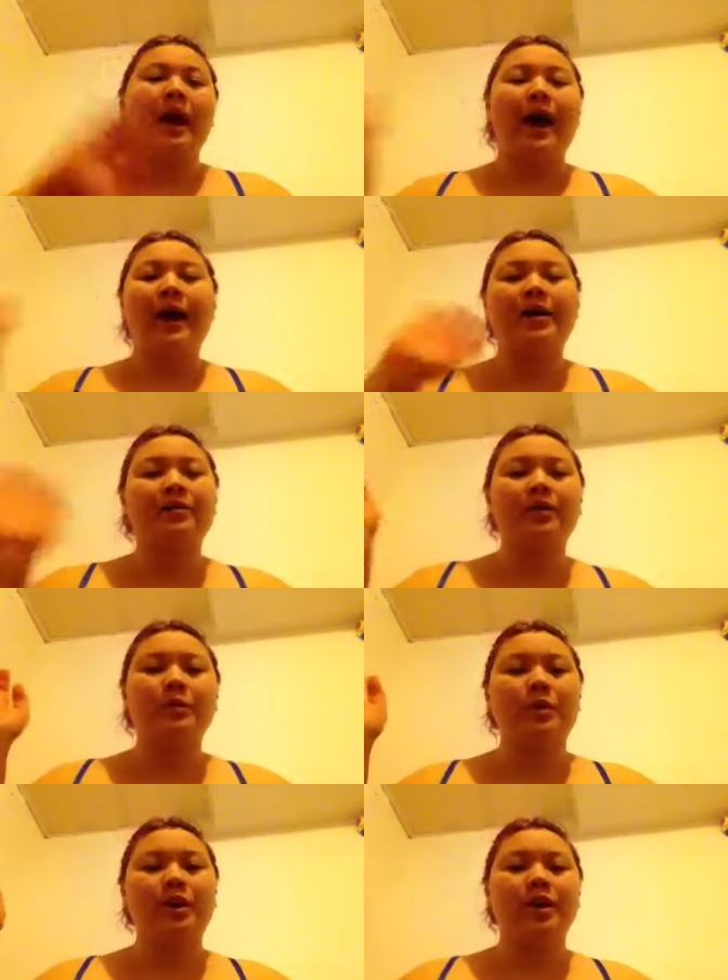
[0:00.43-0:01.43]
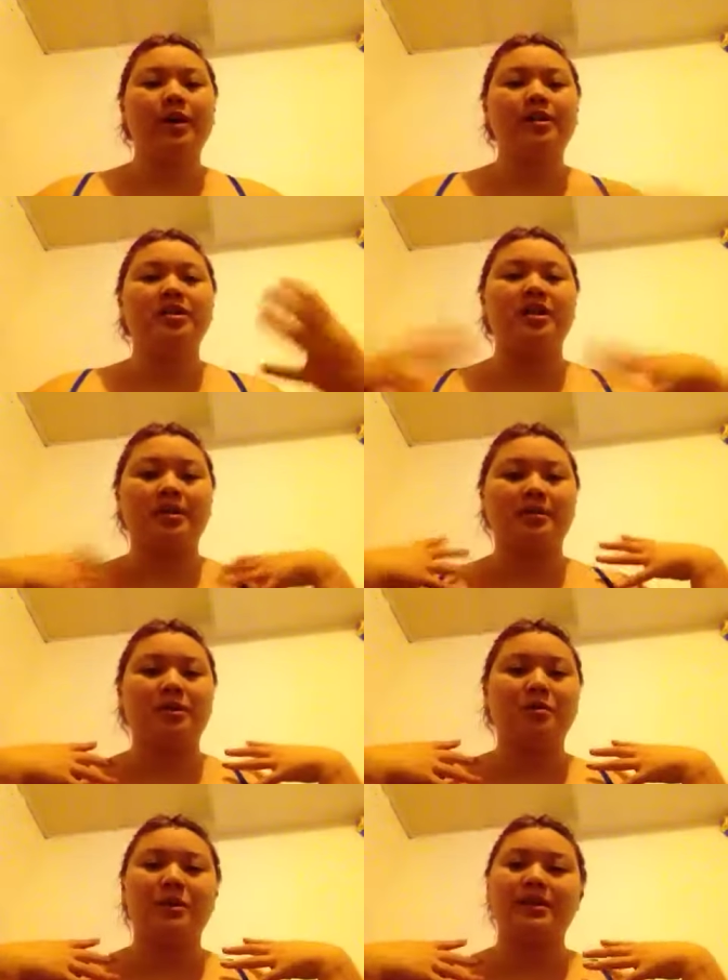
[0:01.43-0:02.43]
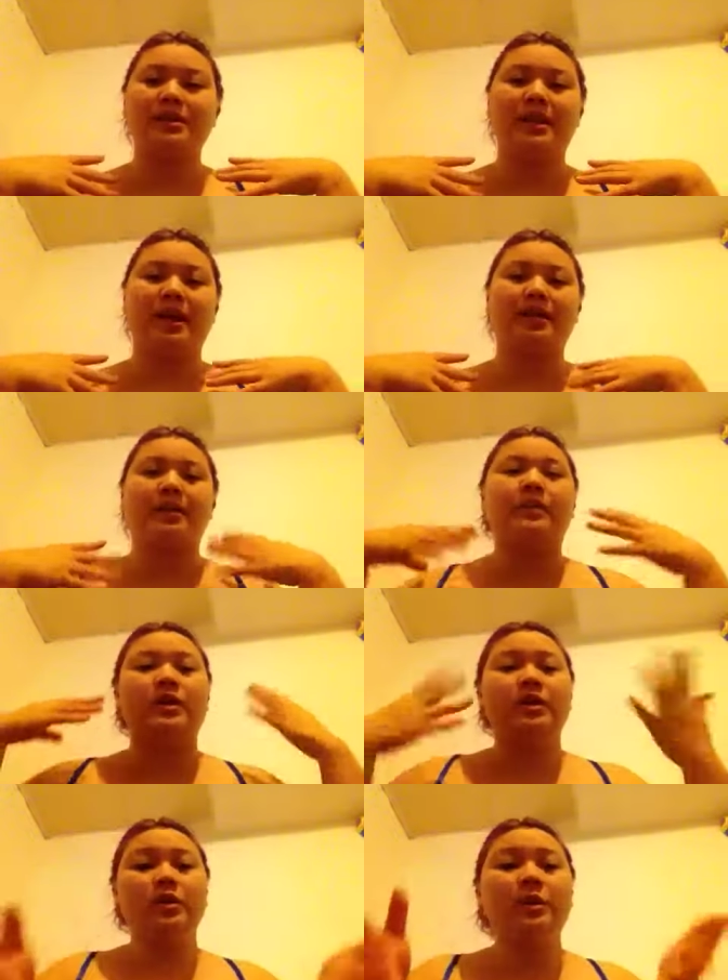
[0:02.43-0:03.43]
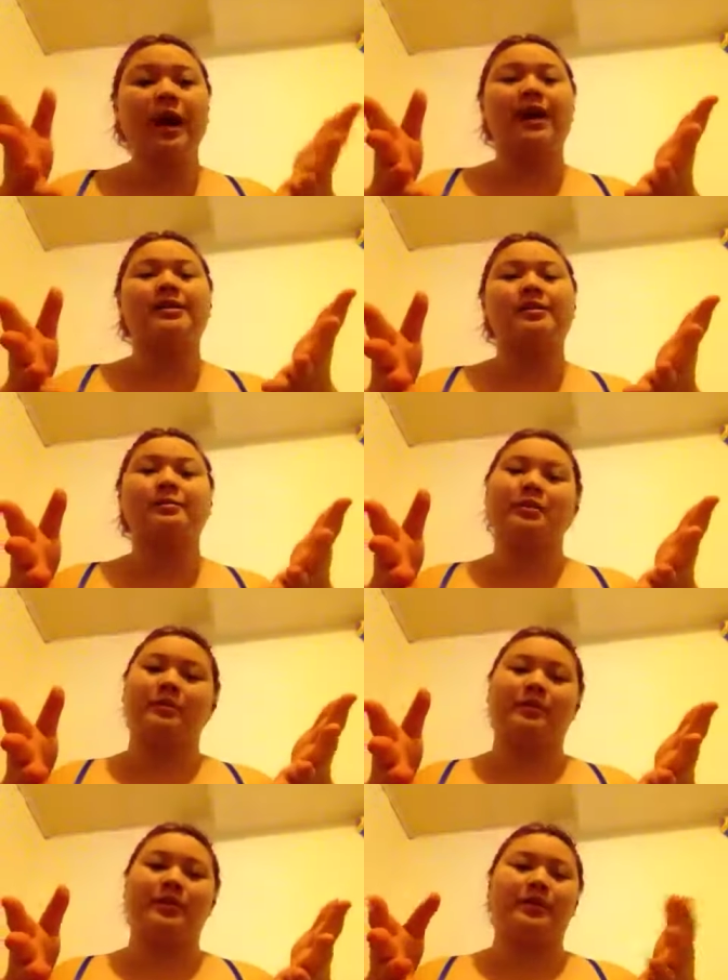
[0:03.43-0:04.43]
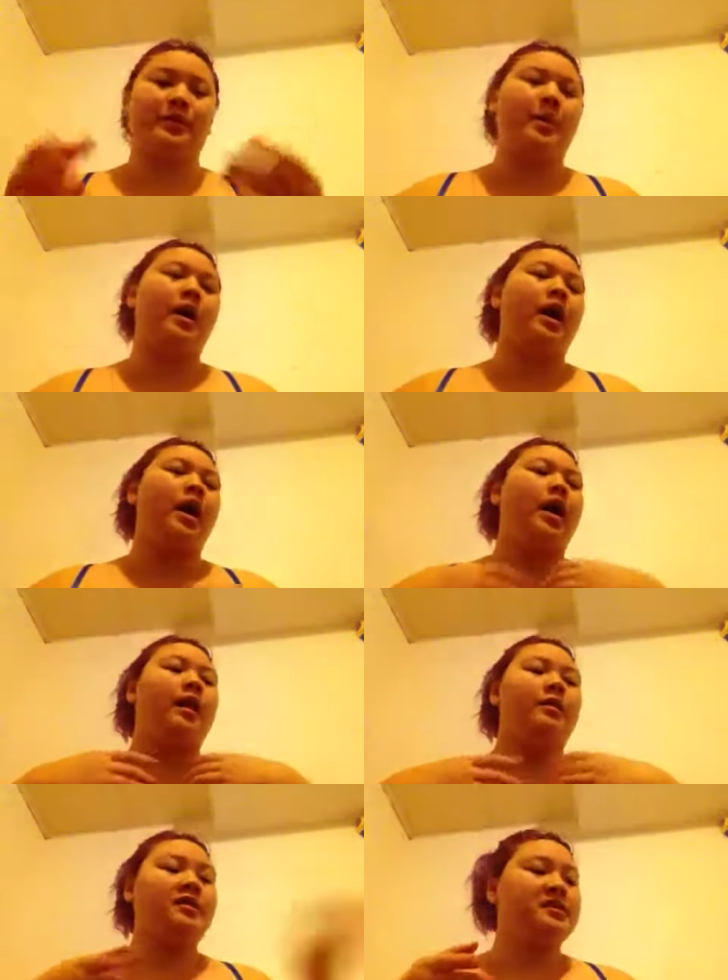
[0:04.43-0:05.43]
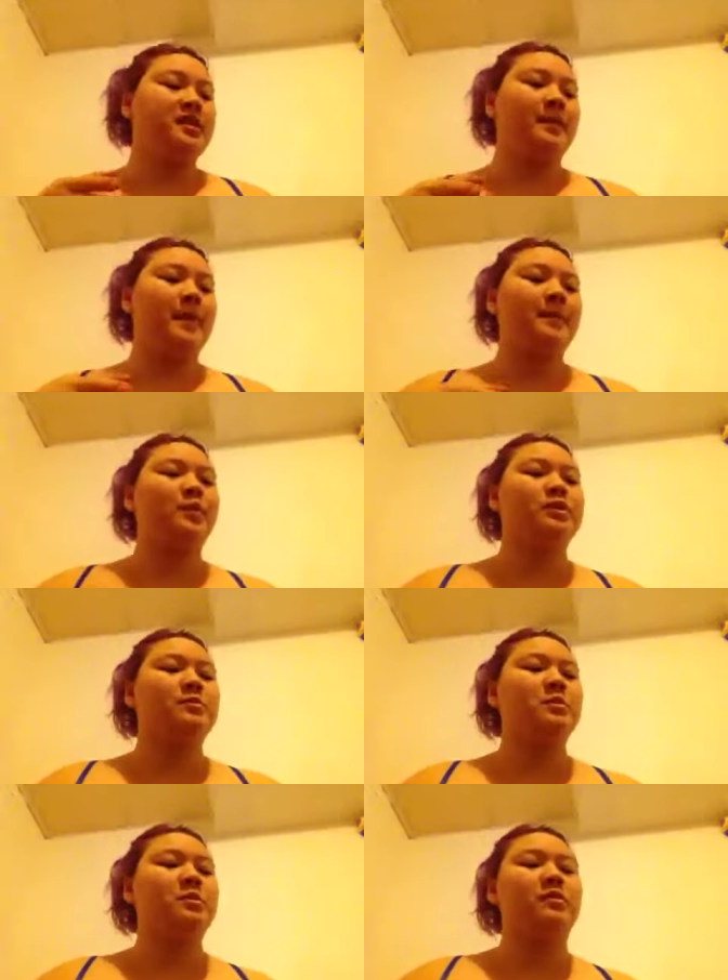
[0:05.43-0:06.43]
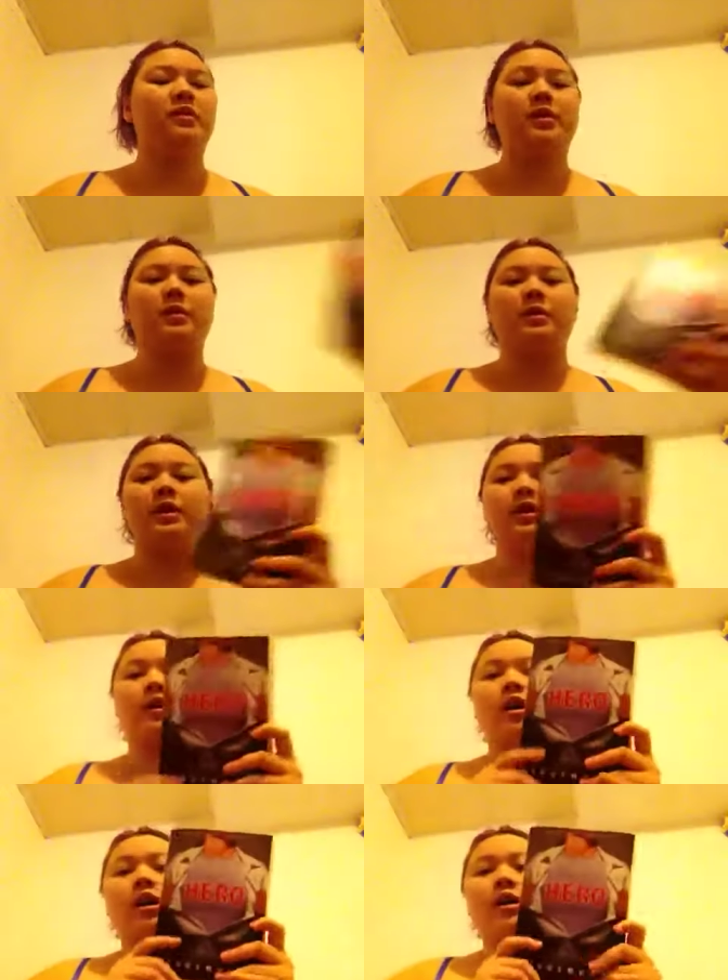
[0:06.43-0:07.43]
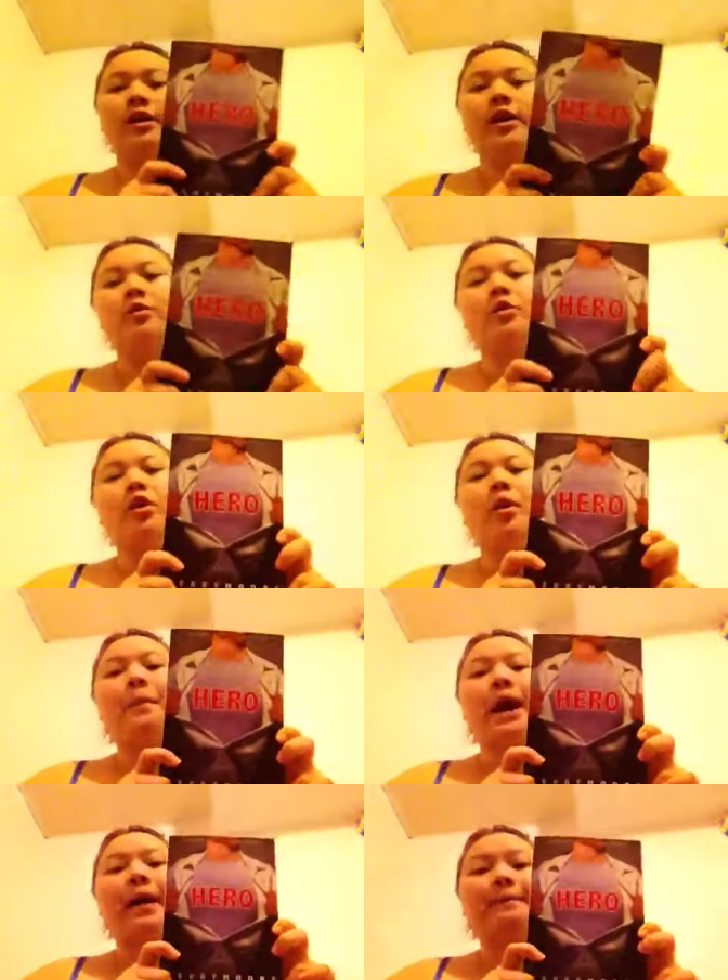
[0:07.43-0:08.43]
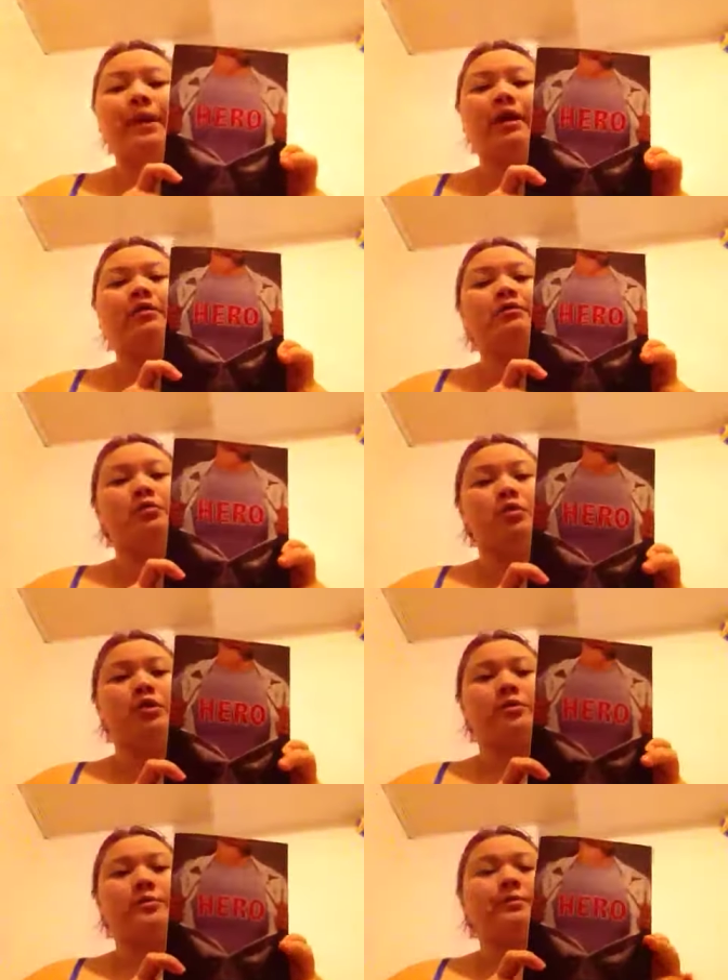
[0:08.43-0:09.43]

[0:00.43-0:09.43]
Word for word: Hi everyone, Jem here once again giving you guys a book review. This time I'm going to be reviewing Hero by Perry Moore.